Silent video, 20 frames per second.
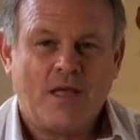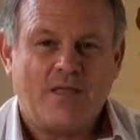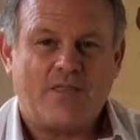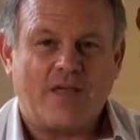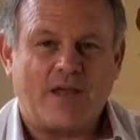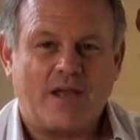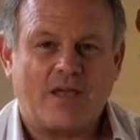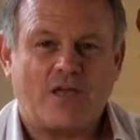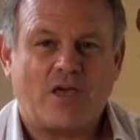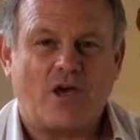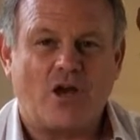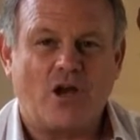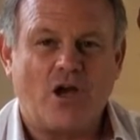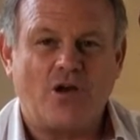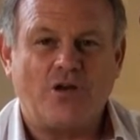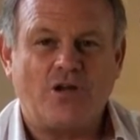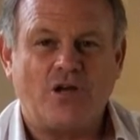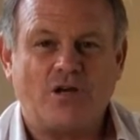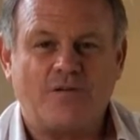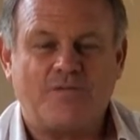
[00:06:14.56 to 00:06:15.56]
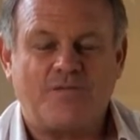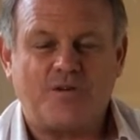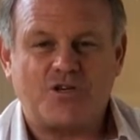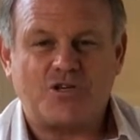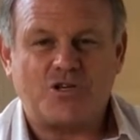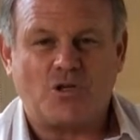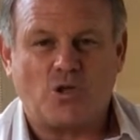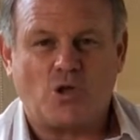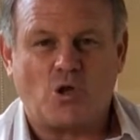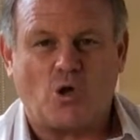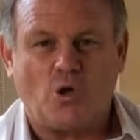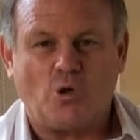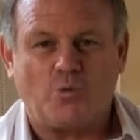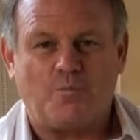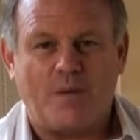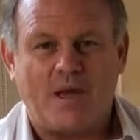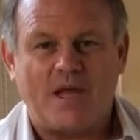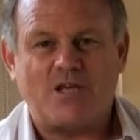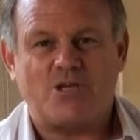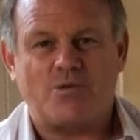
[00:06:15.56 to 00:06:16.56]
that a colonial official
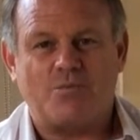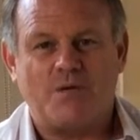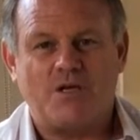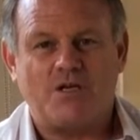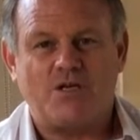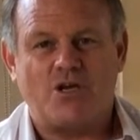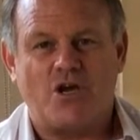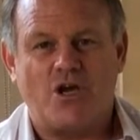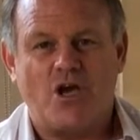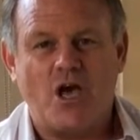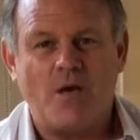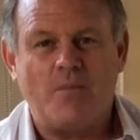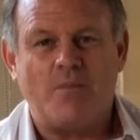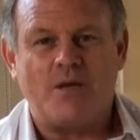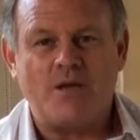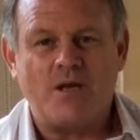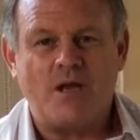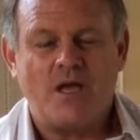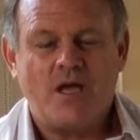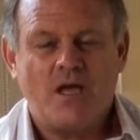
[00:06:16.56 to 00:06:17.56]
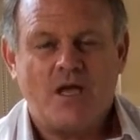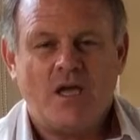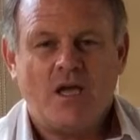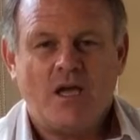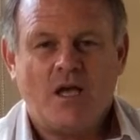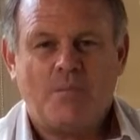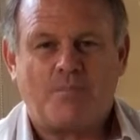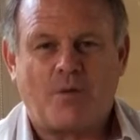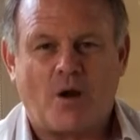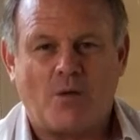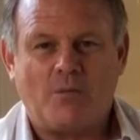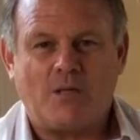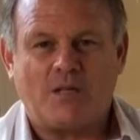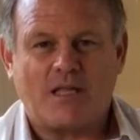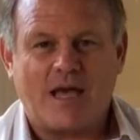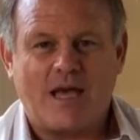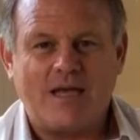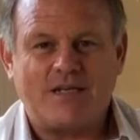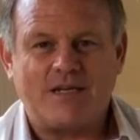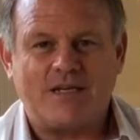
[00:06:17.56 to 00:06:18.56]
called Benjamin de Urban
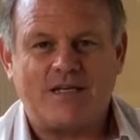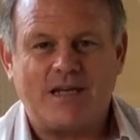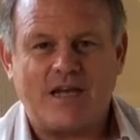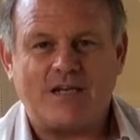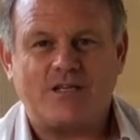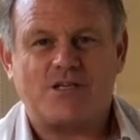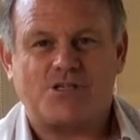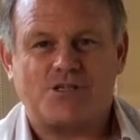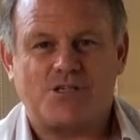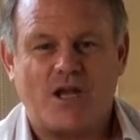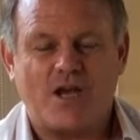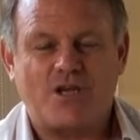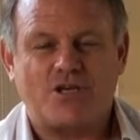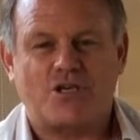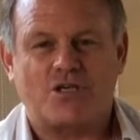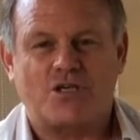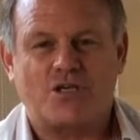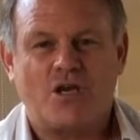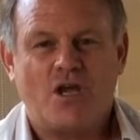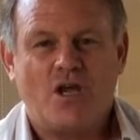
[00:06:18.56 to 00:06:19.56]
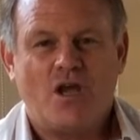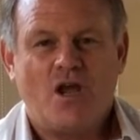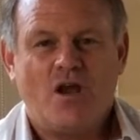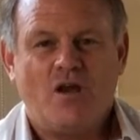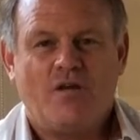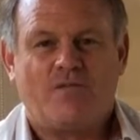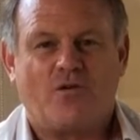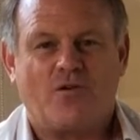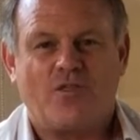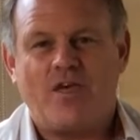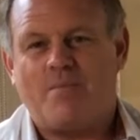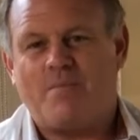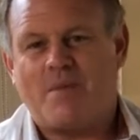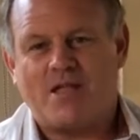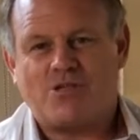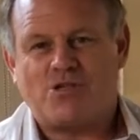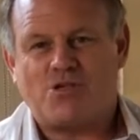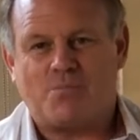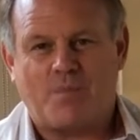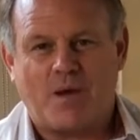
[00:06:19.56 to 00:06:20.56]
promulgated legislation for the
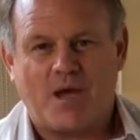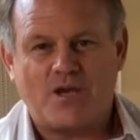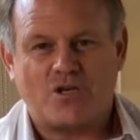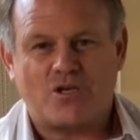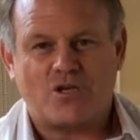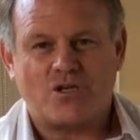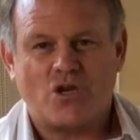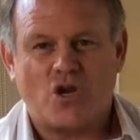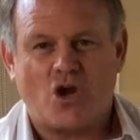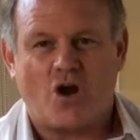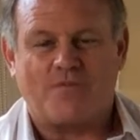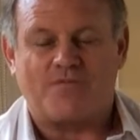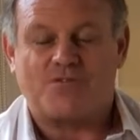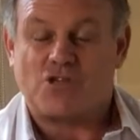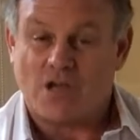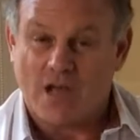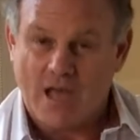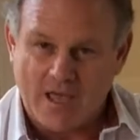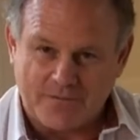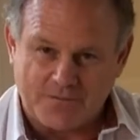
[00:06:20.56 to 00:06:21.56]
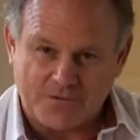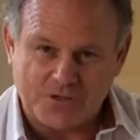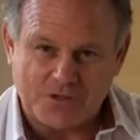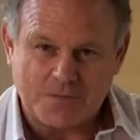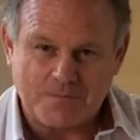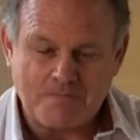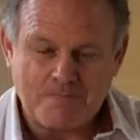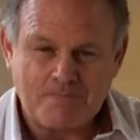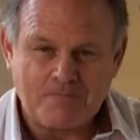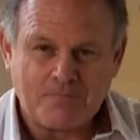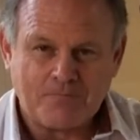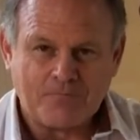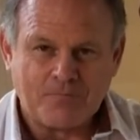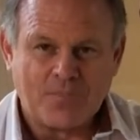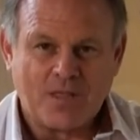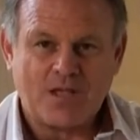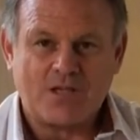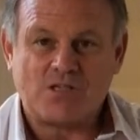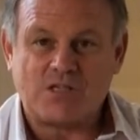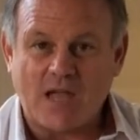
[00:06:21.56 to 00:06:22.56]
emancipation of slaves.
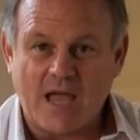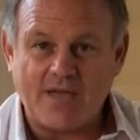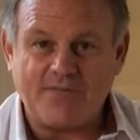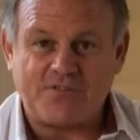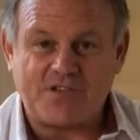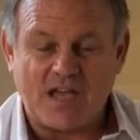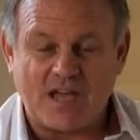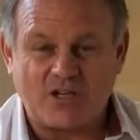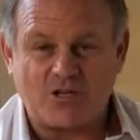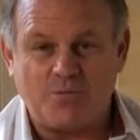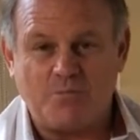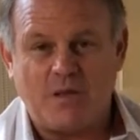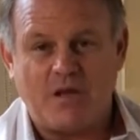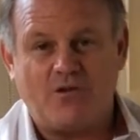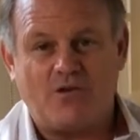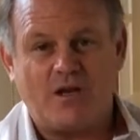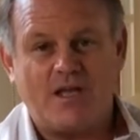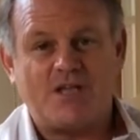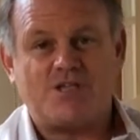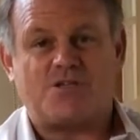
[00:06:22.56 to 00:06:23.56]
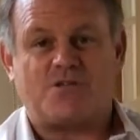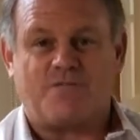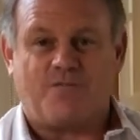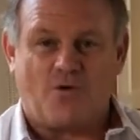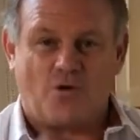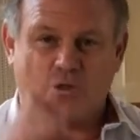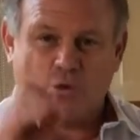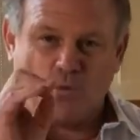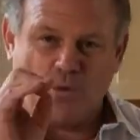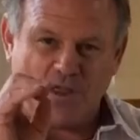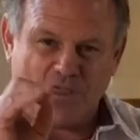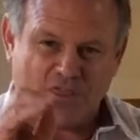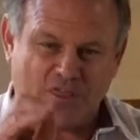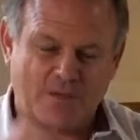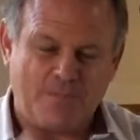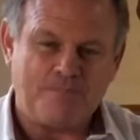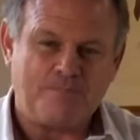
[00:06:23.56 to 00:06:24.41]
Slaves had to be released forthwith,